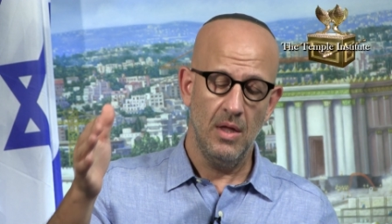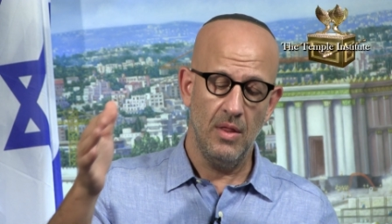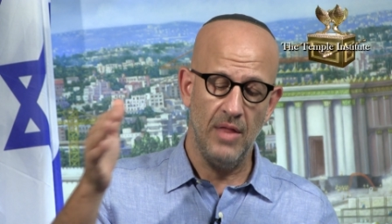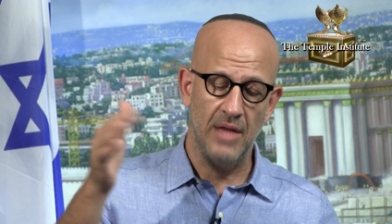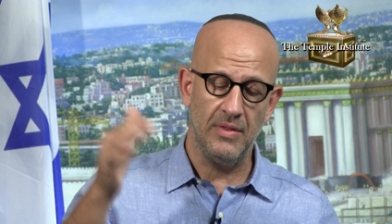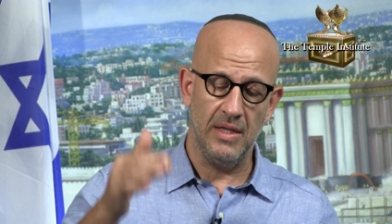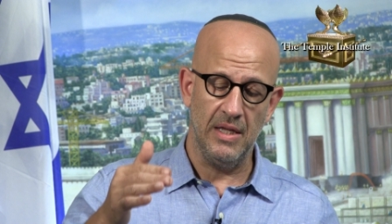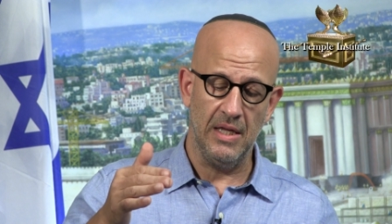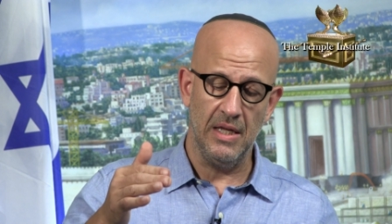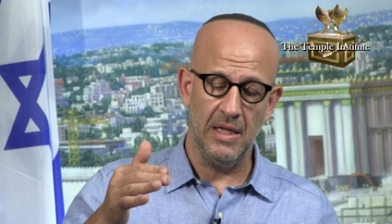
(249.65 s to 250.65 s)
that
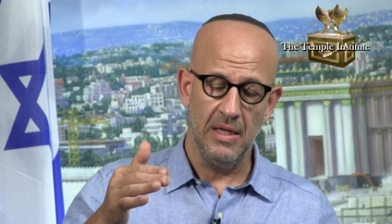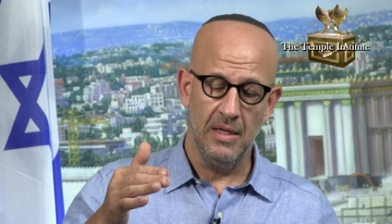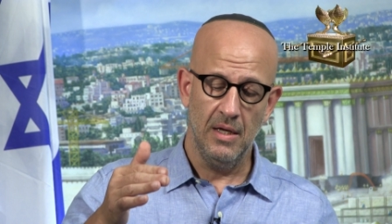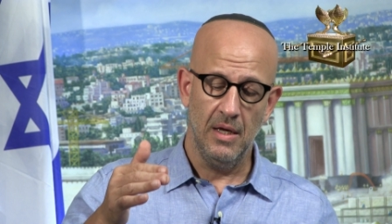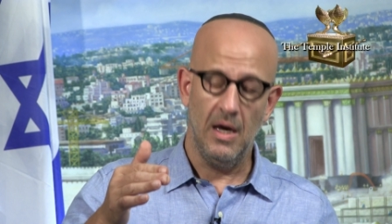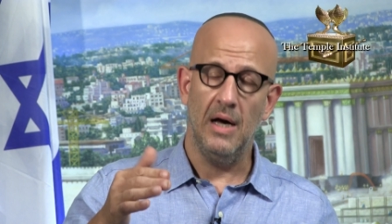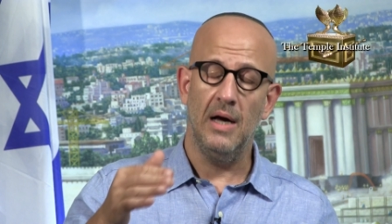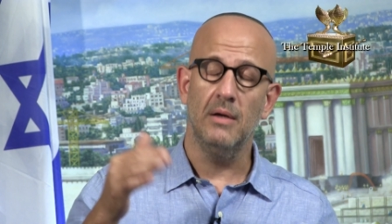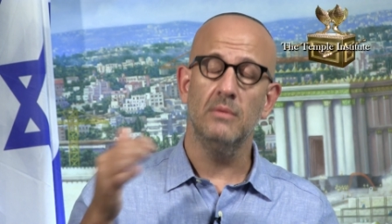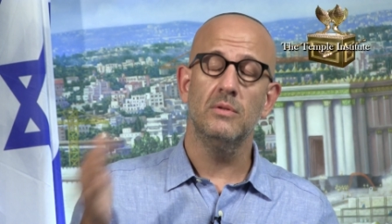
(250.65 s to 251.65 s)
the
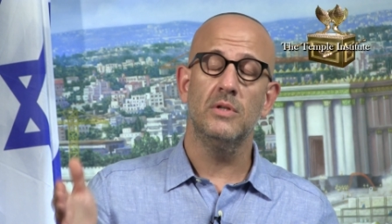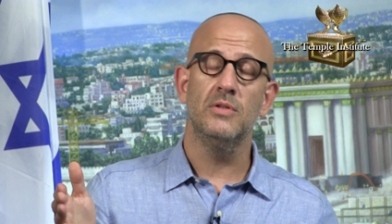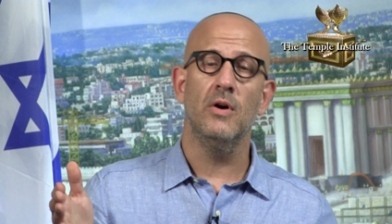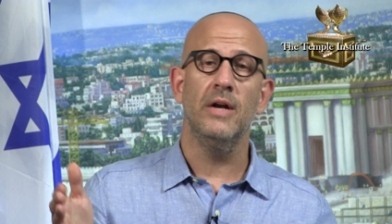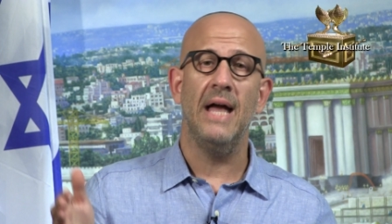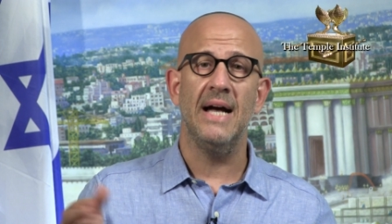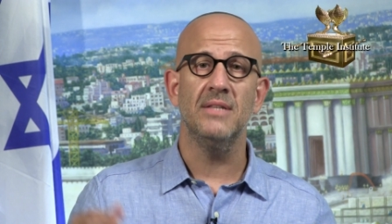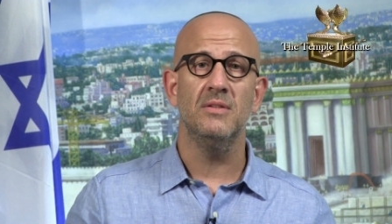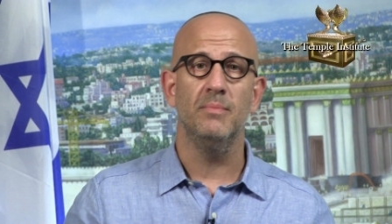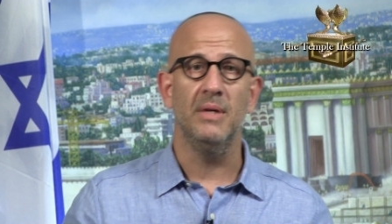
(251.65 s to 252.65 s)
Ketoret
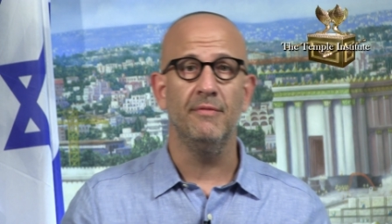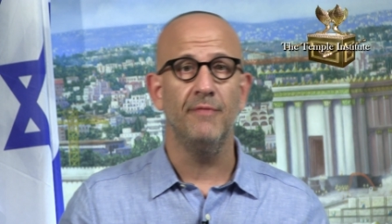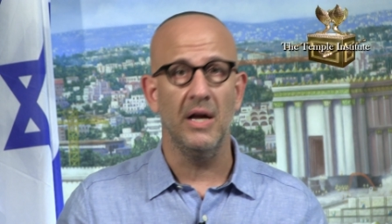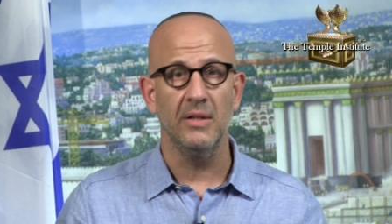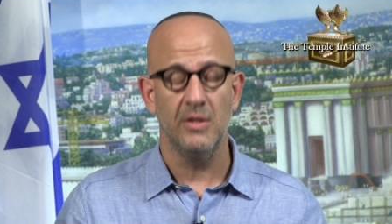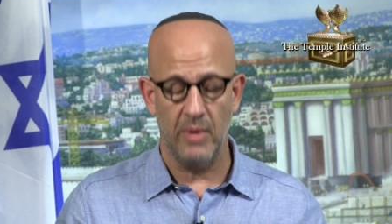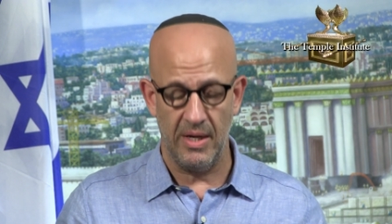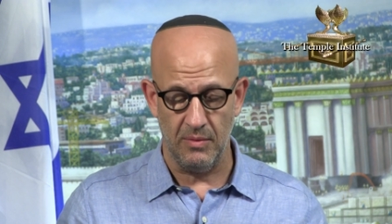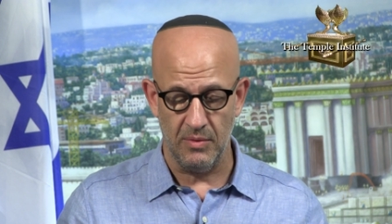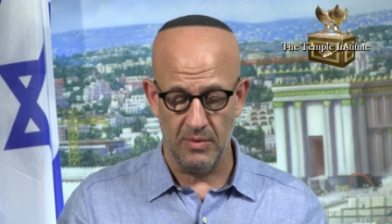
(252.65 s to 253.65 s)
had to be finely
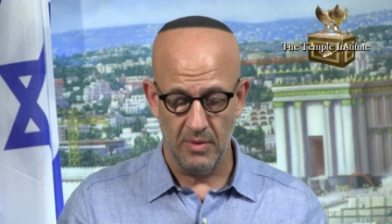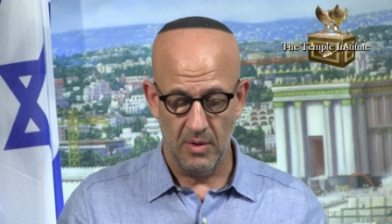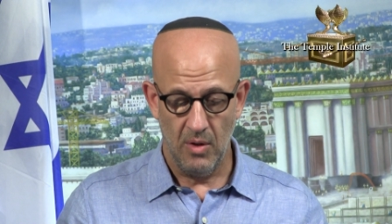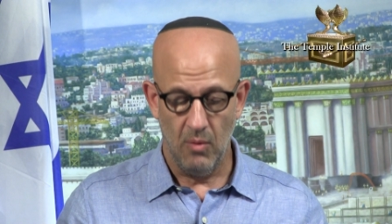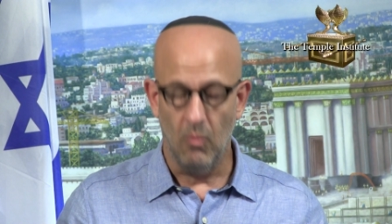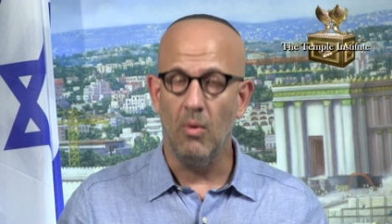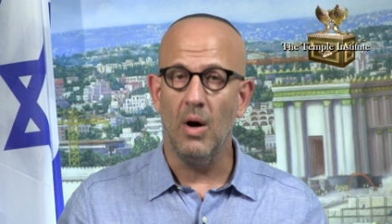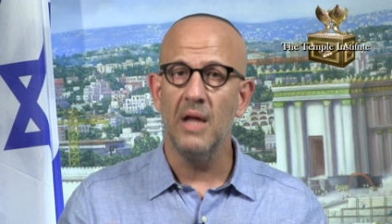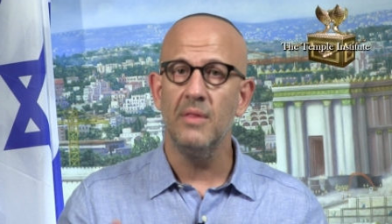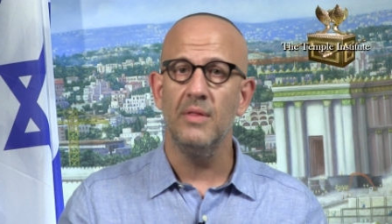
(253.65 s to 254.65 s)
ground.
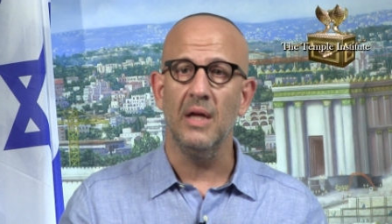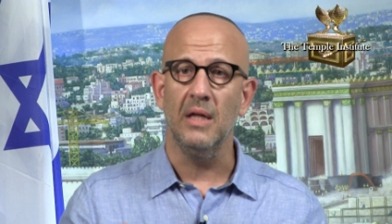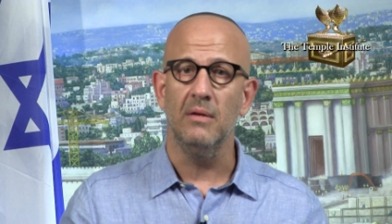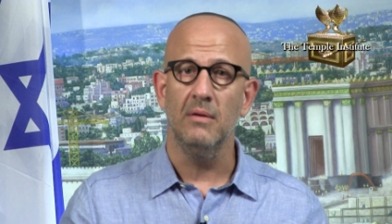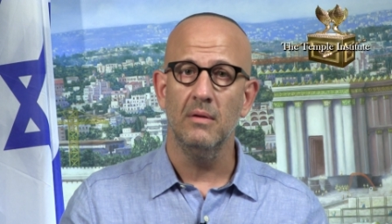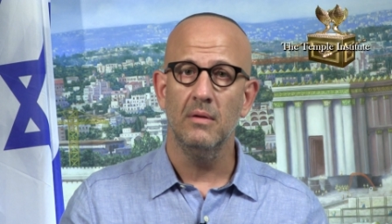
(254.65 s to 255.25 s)
Why then